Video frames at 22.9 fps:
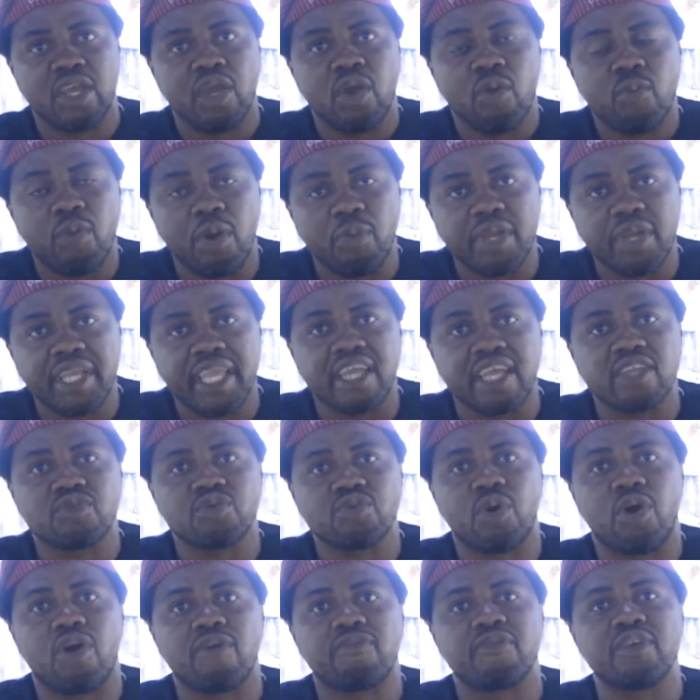when we get
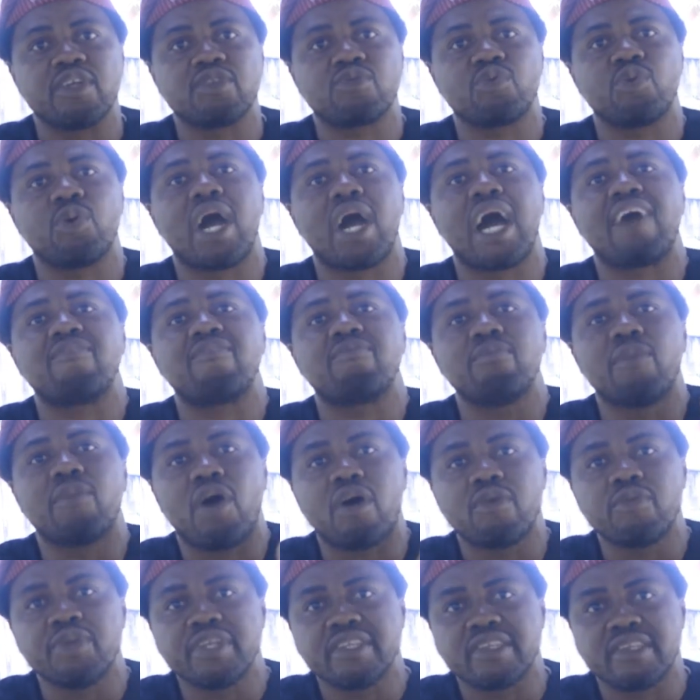into office, we'll have
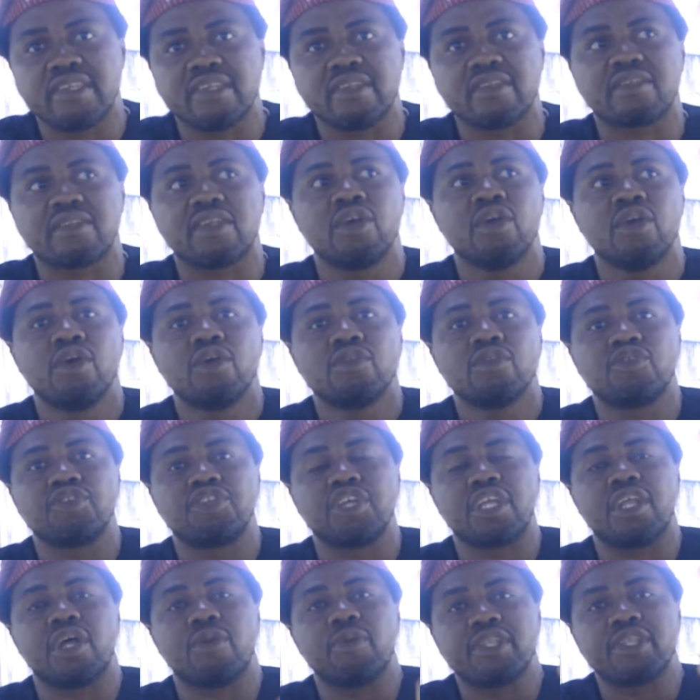more reasons to
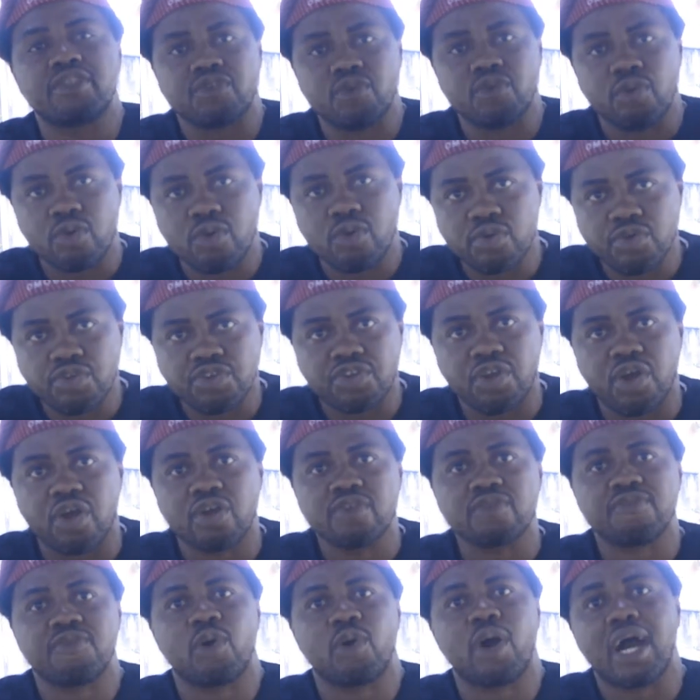generate
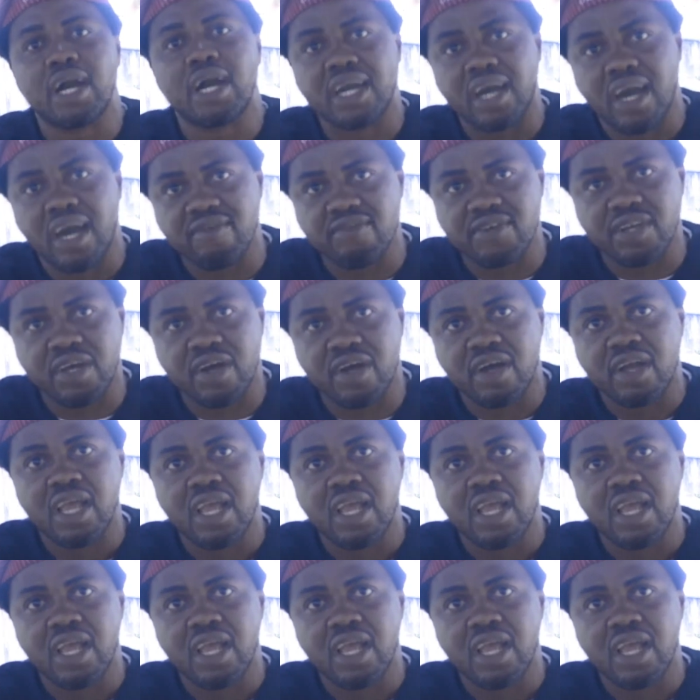solutions for our governor